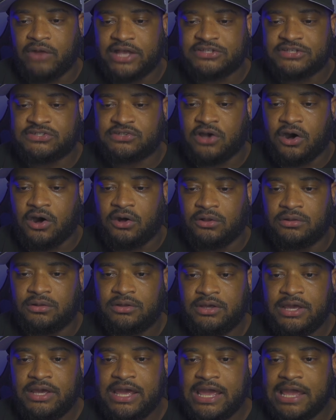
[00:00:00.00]
Skull.
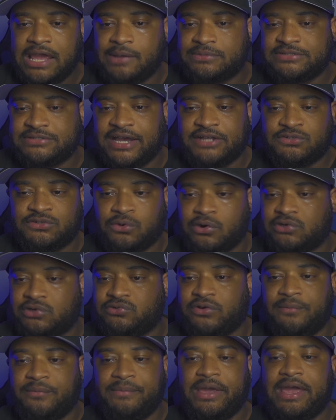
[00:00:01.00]
He was like
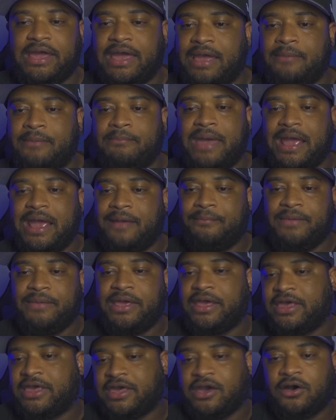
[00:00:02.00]
torturing me. He made
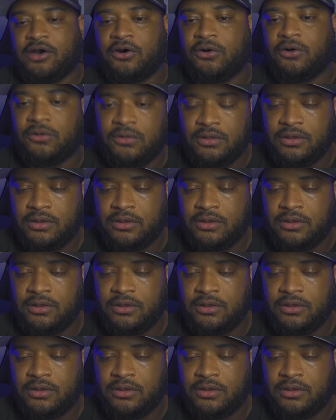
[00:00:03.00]
me kill